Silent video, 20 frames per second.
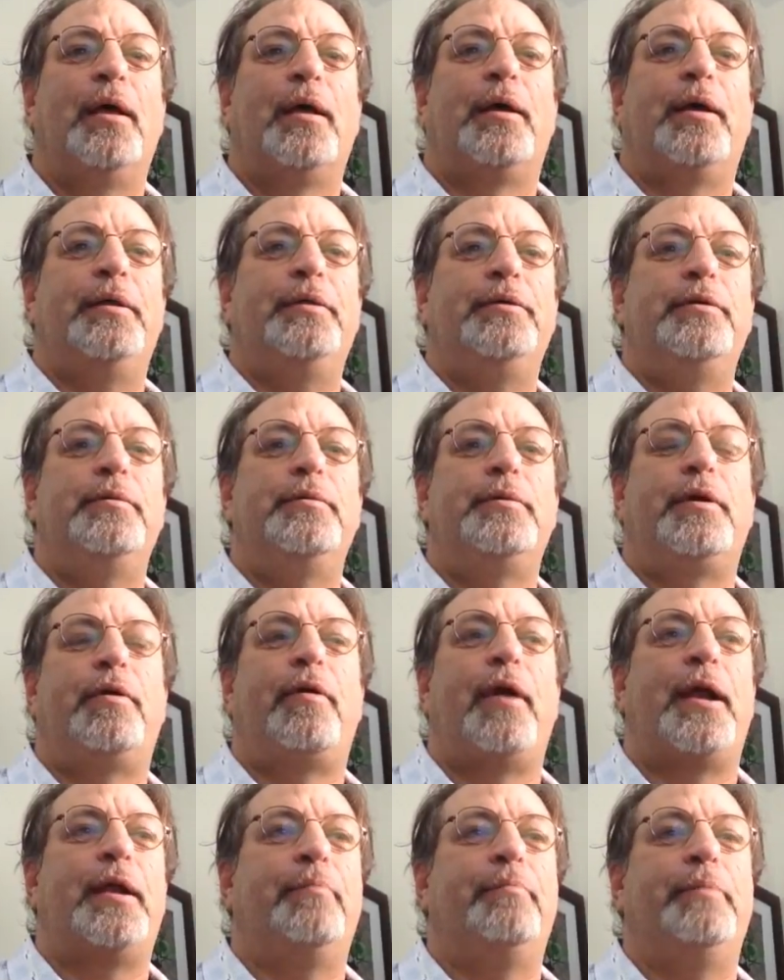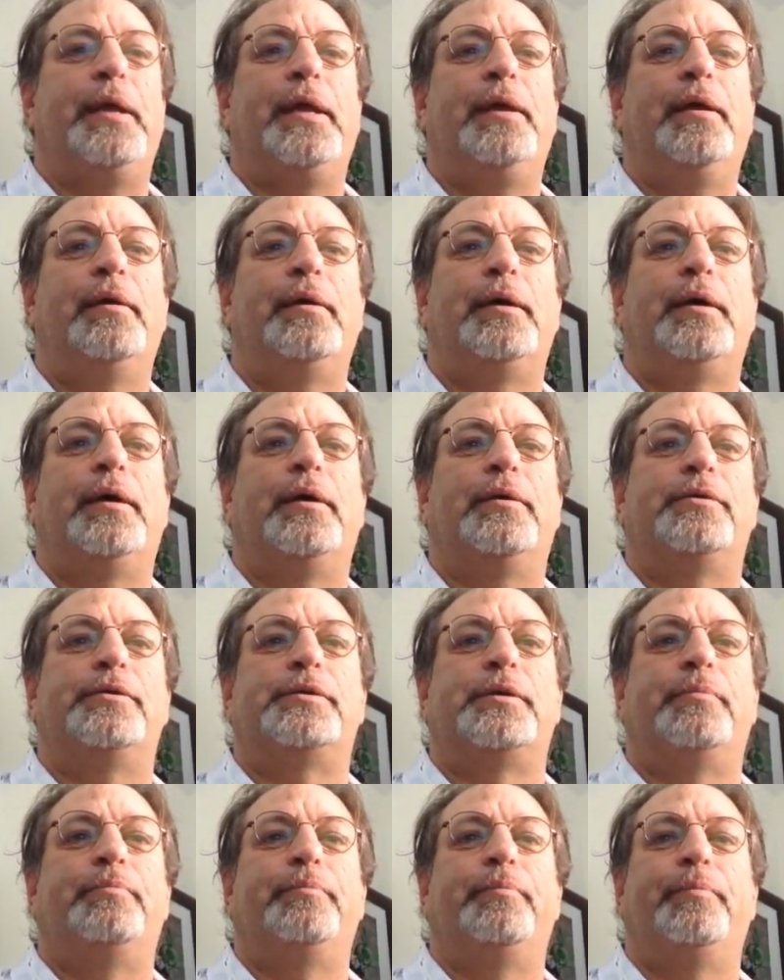can you credit me
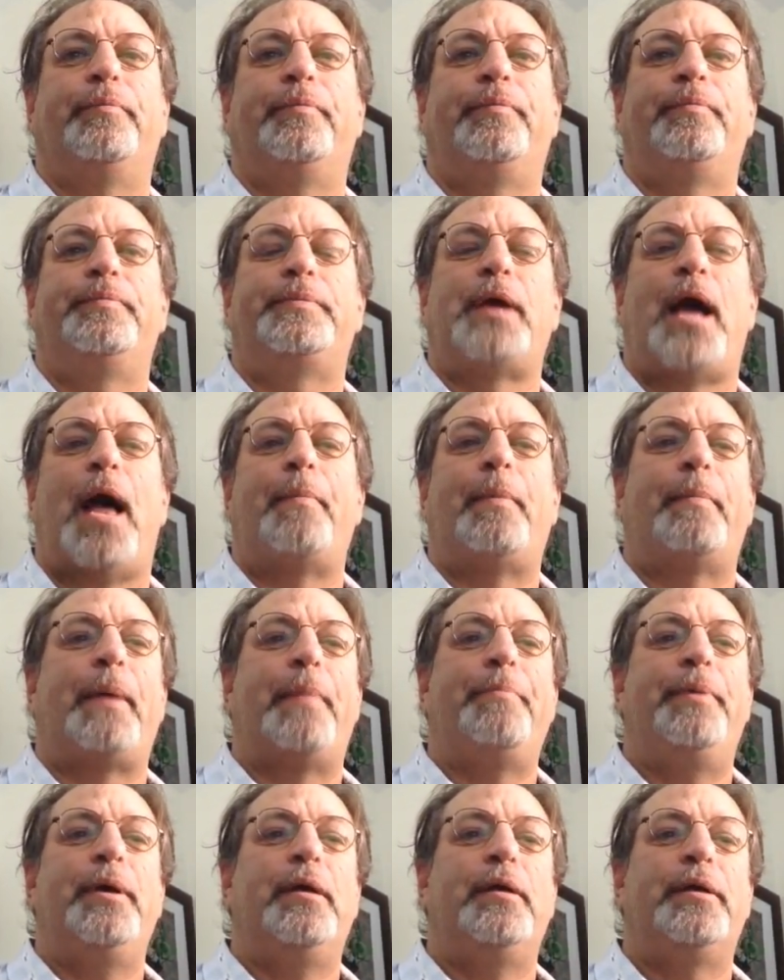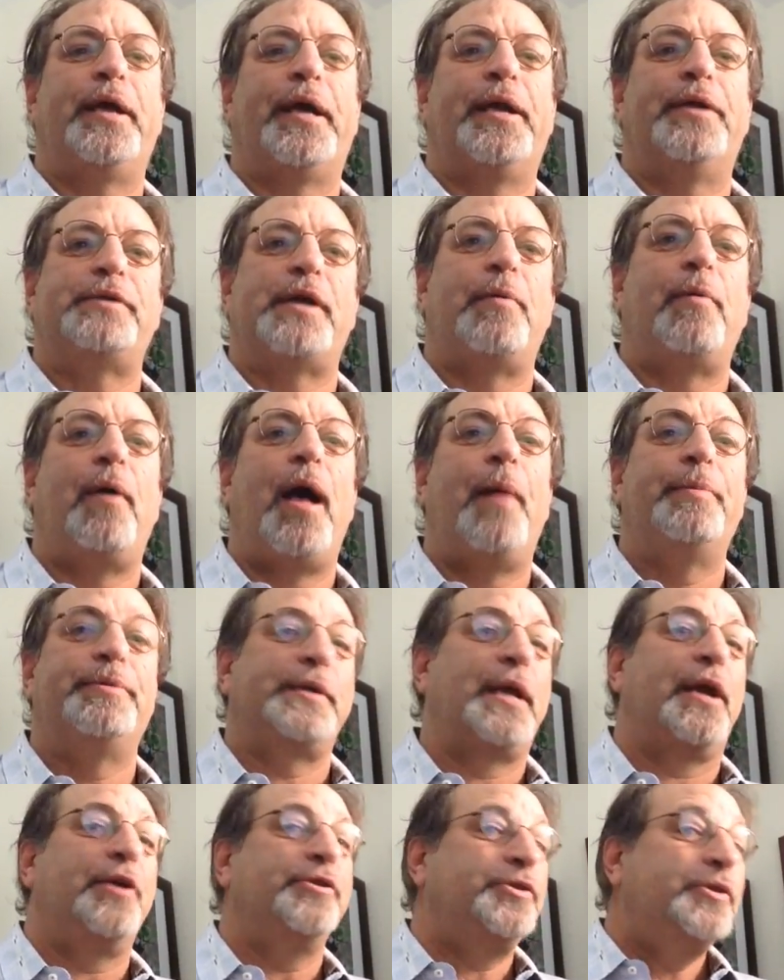some time on my bill? And they're going to say, why? I'm going to
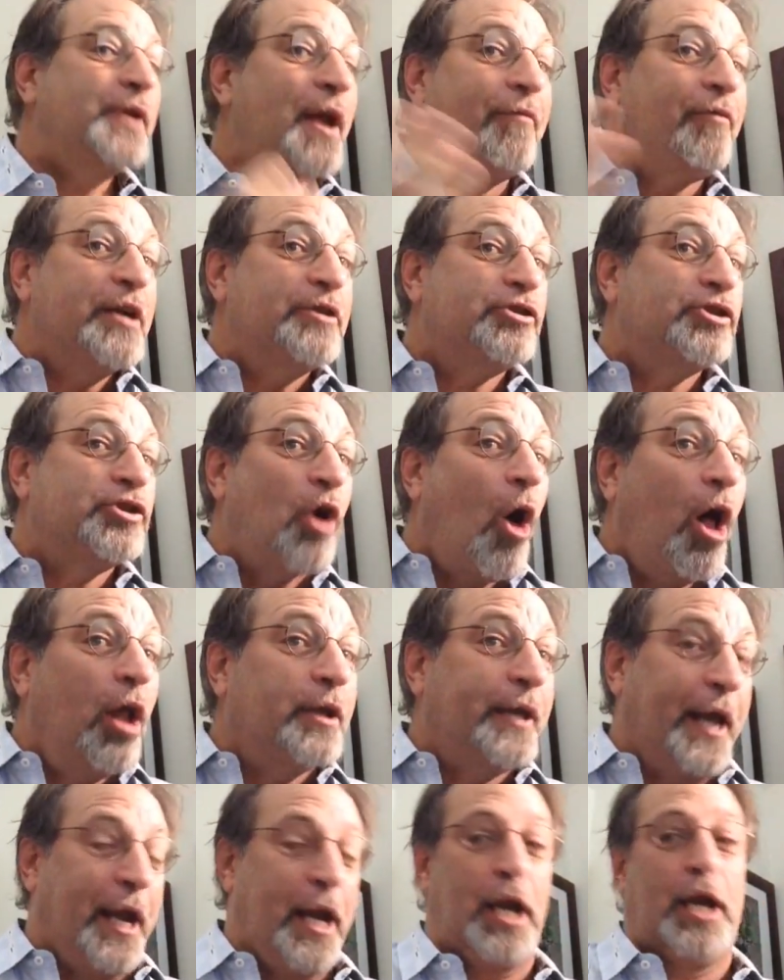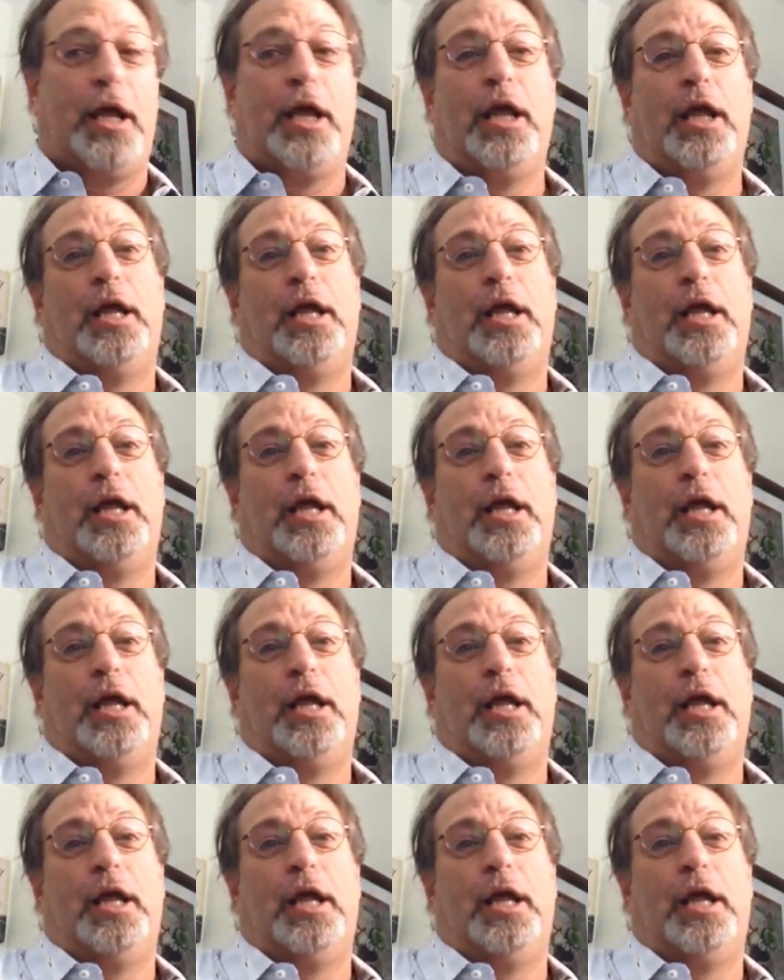say, because you never installed it.